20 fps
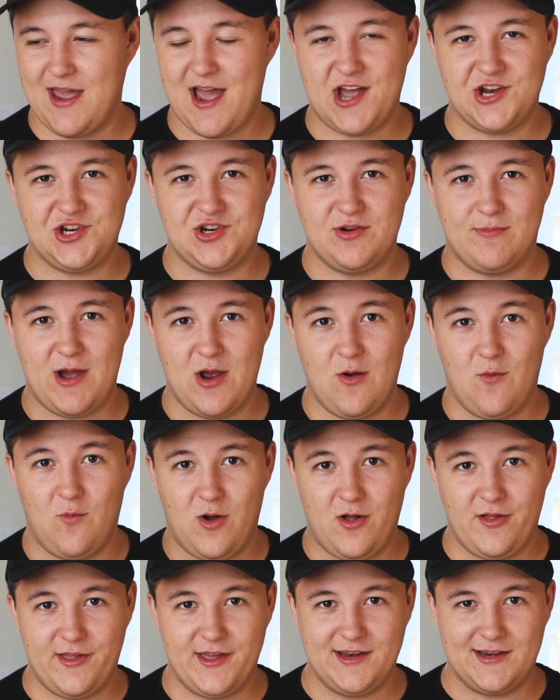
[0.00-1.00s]
cash in my
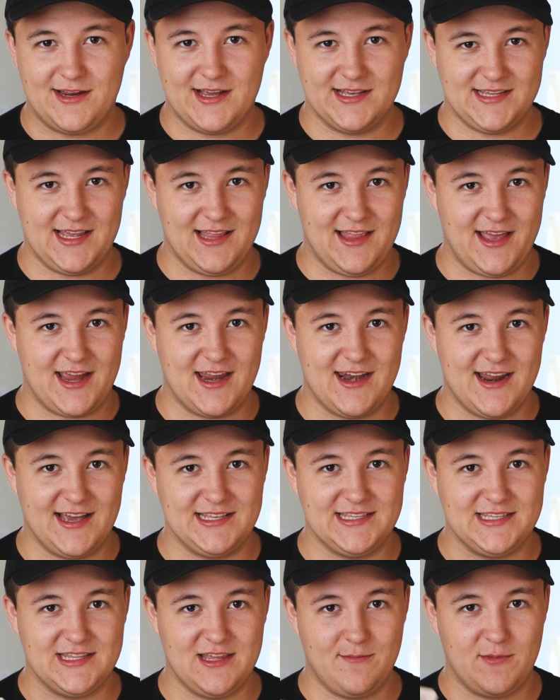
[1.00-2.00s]
wallet because I like a
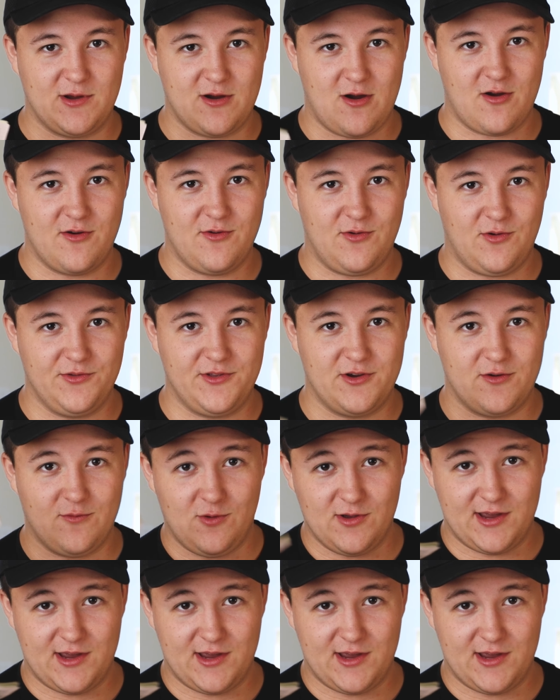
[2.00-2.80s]
nice slim card holder.